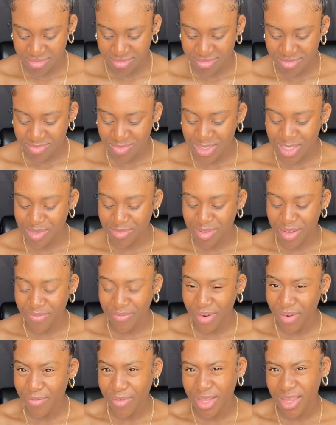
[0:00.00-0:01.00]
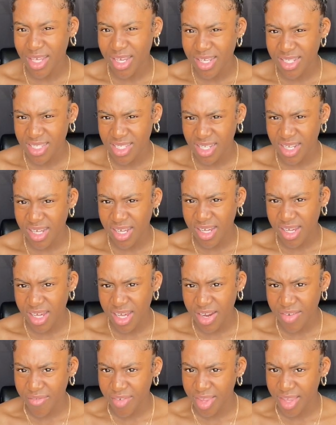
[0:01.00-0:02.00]
What's my favorite thing to eat?
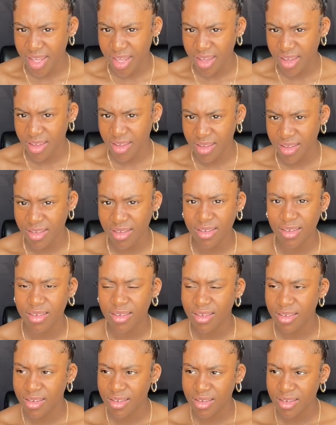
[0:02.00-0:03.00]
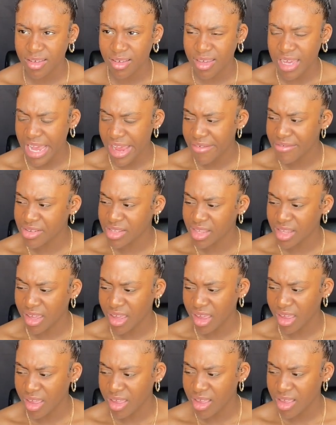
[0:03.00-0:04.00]
Everything.
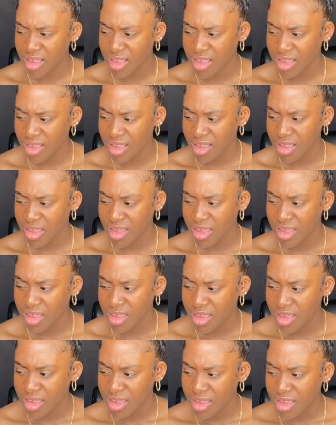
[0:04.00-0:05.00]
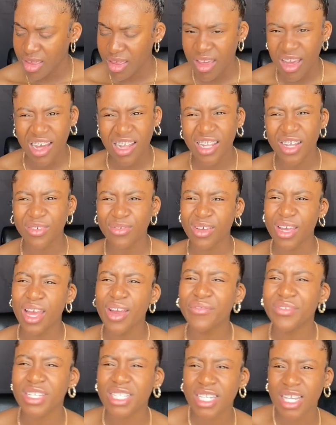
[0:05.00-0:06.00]
Everything. I love
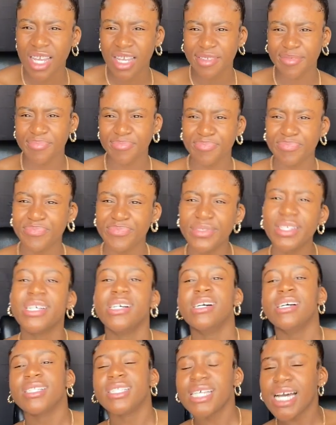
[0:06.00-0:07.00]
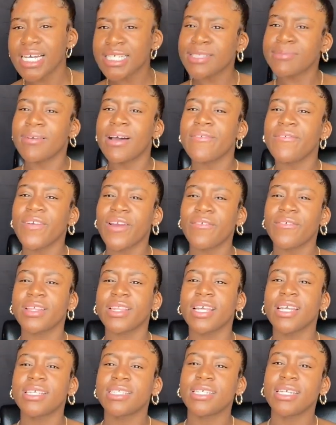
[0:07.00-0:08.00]
everything. That's my favorite
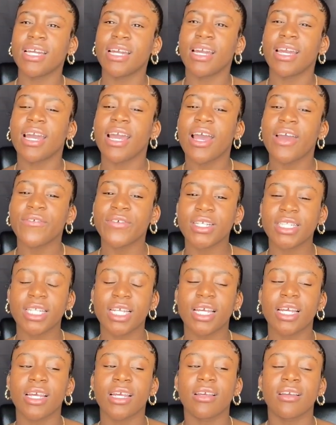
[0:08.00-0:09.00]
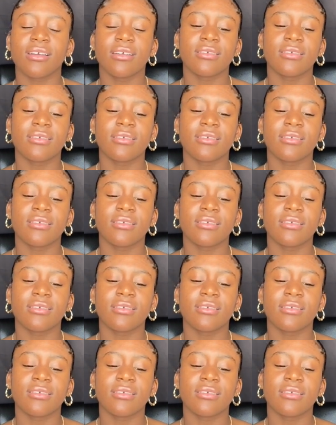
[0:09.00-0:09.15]
thing to eat. Everything.